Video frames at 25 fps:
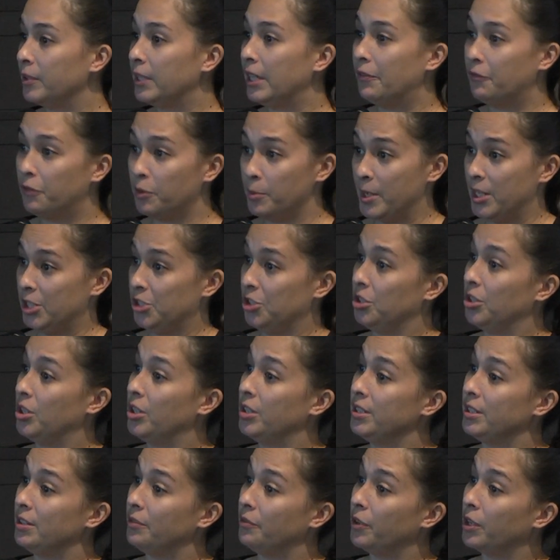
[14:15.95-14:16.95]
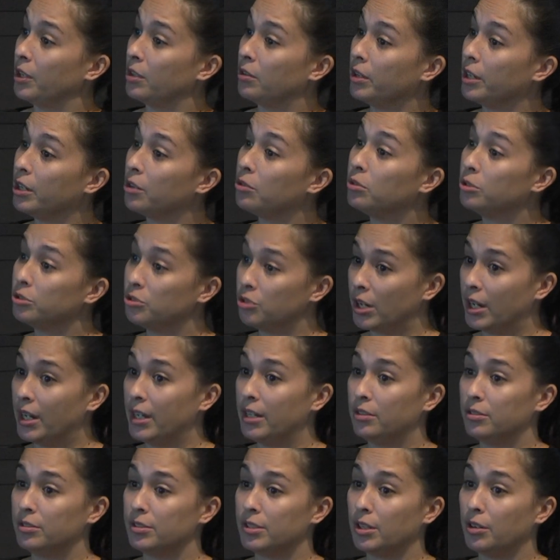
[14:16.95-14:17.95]
information on different clinical
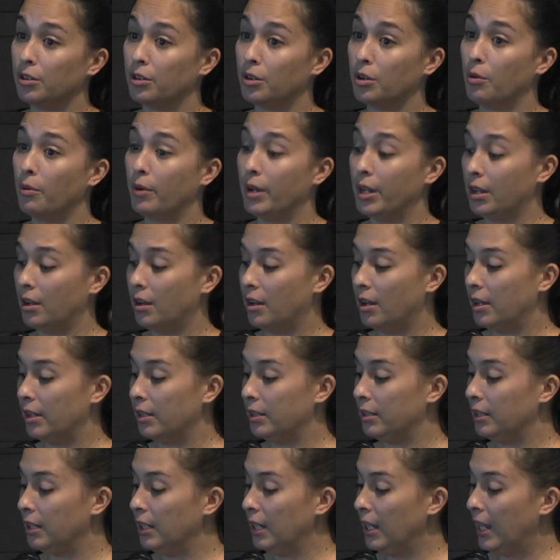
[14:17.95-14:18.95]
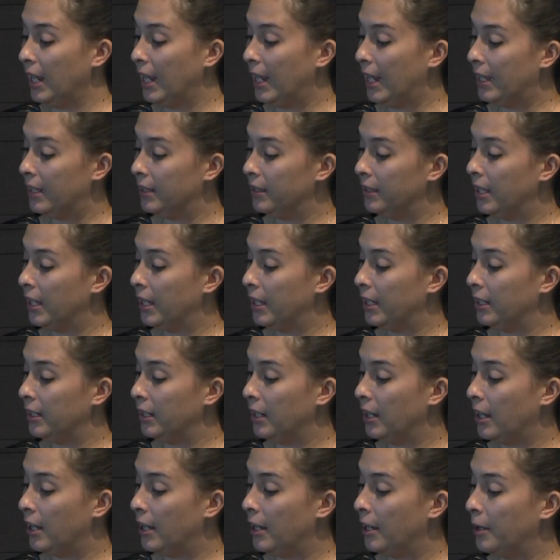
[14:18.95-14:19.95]
trials that are going on, and
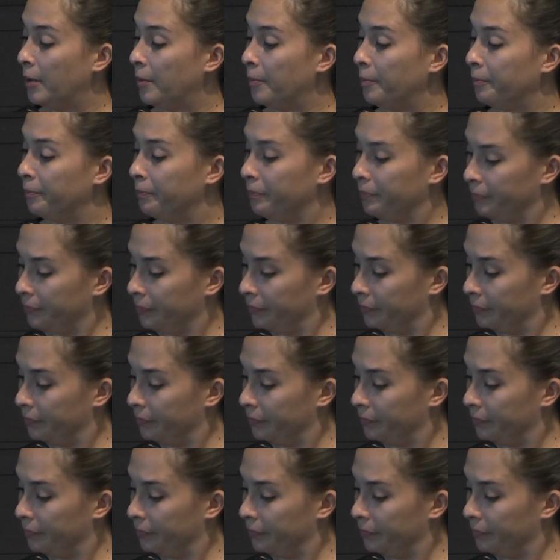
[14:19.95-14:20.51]
then